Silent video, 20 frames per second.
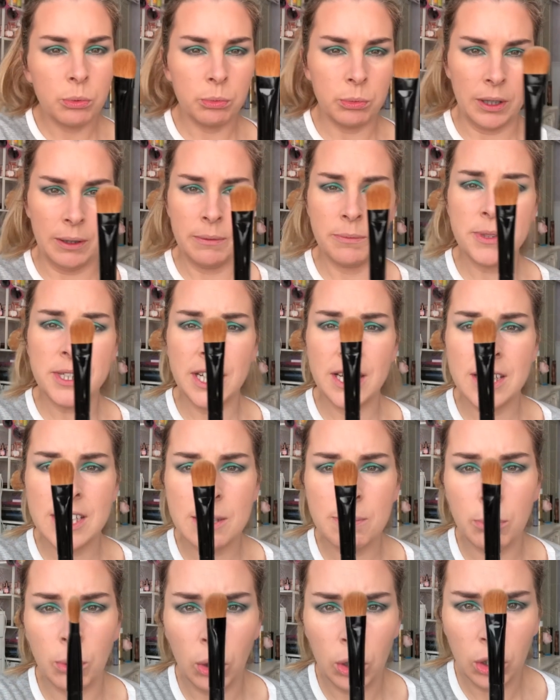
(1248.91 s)
Well, I'm saying
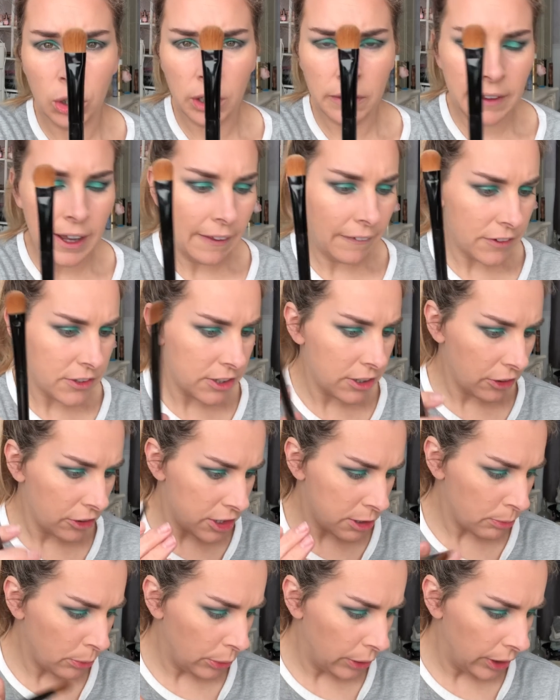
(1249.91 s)
small. Look at that. That's not
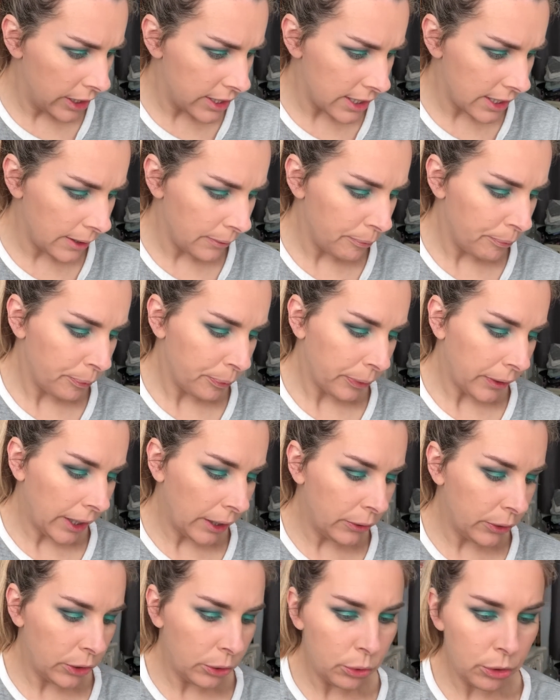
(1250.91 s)
small, is it?
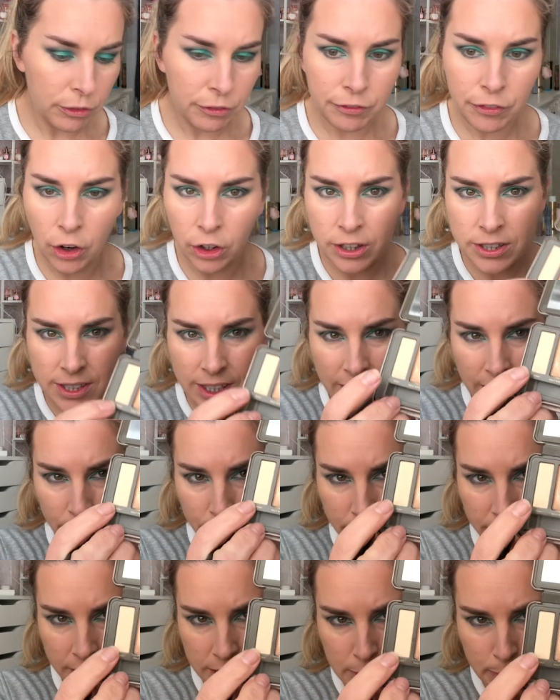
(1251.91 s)
I'm going to go Foxy
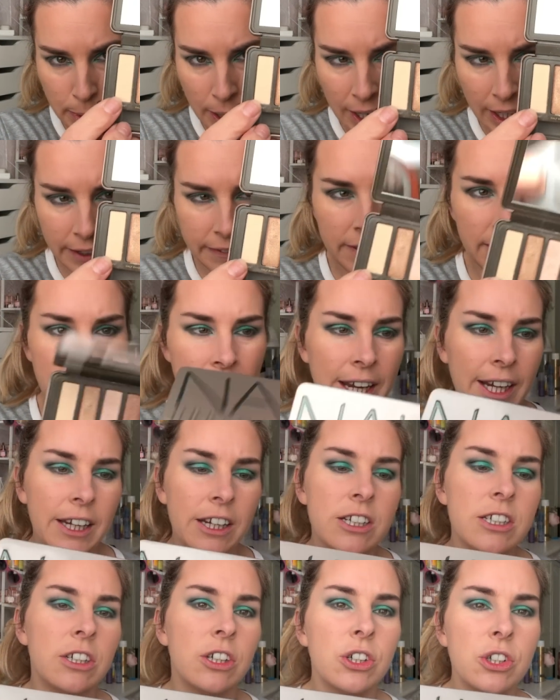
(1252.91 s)
with this palette, the
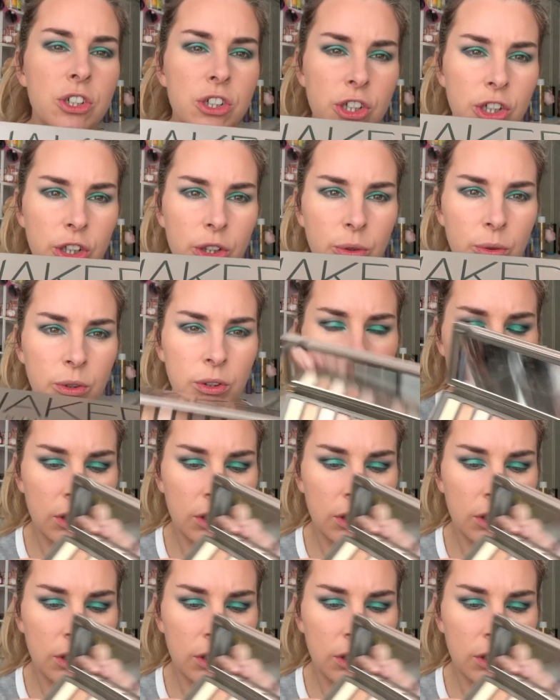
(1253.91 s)
Naked 2.